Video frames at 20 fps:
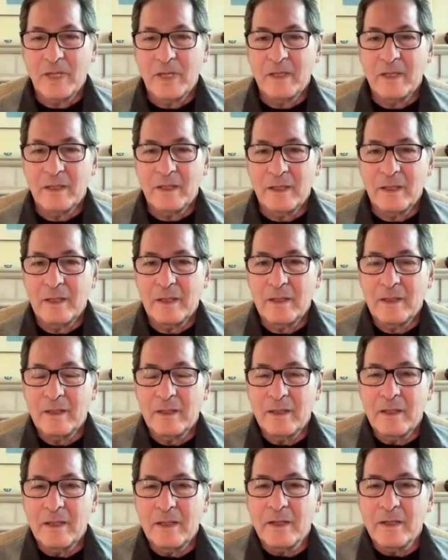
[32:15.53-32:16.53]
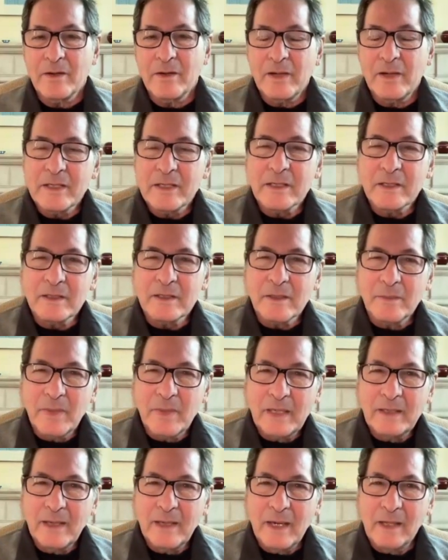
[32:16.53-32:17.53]
but there isn't, to
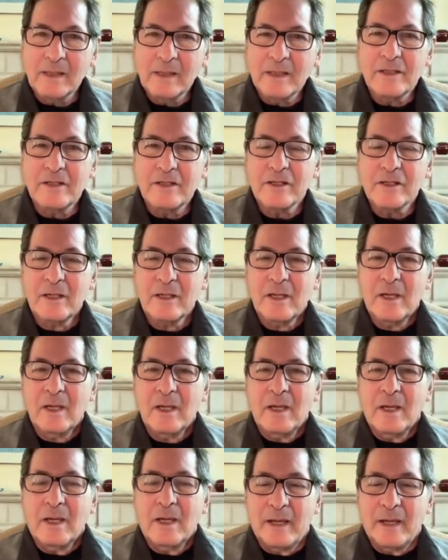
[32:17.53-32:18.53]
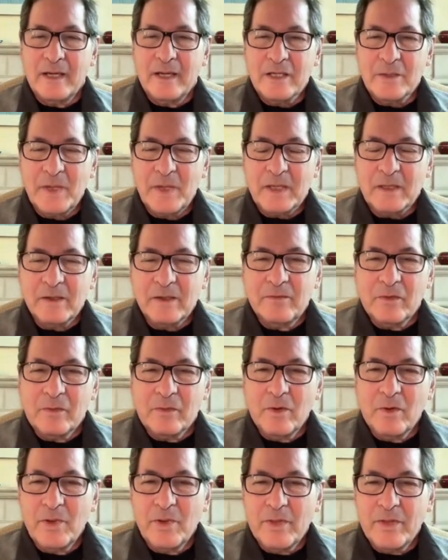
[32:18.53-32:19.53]
my knowledge, an aspect of
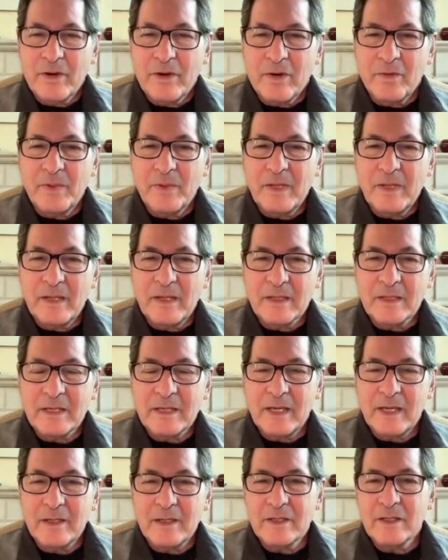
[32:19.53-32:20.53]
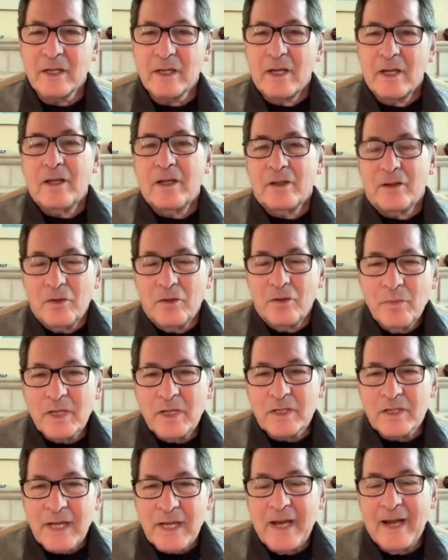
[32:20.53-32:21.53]
aromatherapy that says you
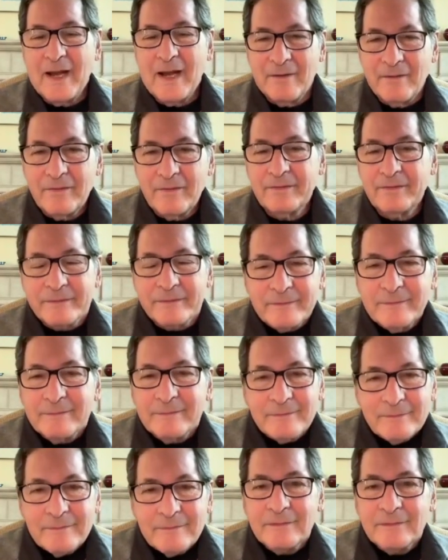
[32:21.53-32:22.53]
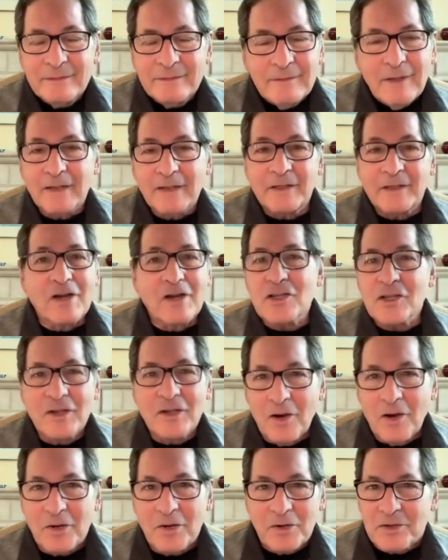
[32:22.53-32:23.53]
must have a
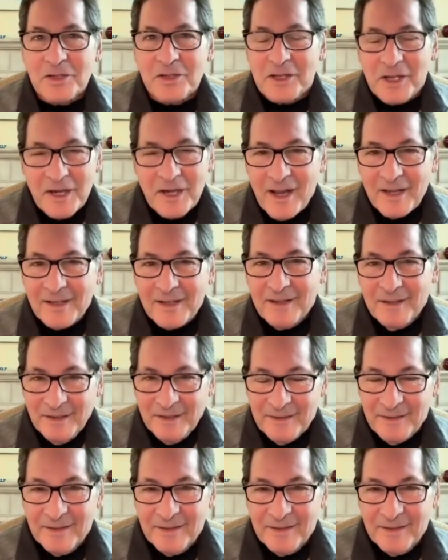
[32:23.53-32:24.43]
dozen odors today.